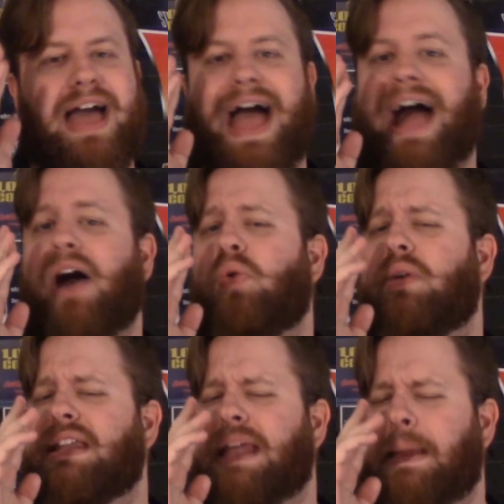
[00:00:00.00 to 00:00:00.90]
How
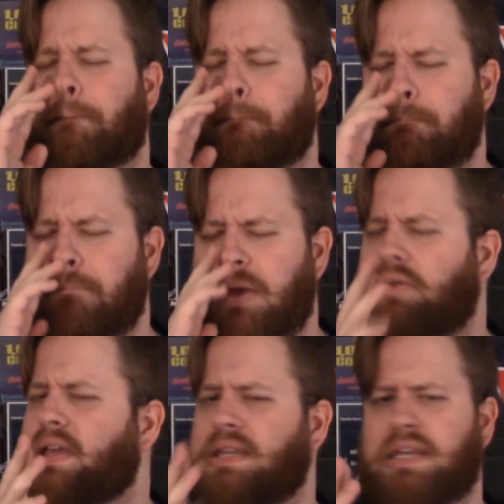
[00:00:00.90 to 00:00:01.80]
in a
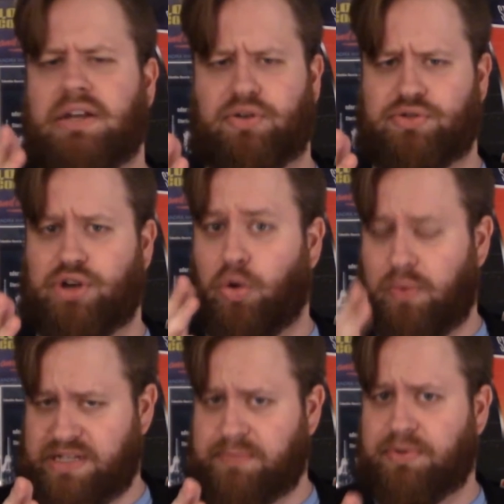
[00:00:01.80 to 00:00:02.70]
million years are we
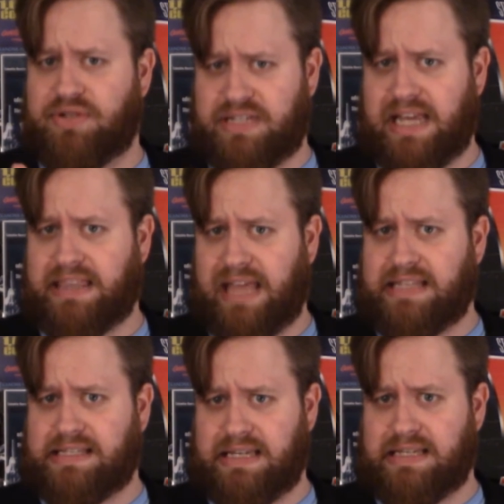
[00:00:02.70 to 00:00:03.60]
supposed to take that
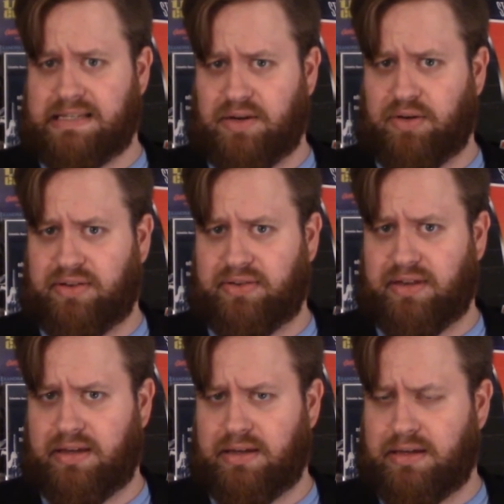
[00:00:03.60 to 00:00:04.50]
scene seriously?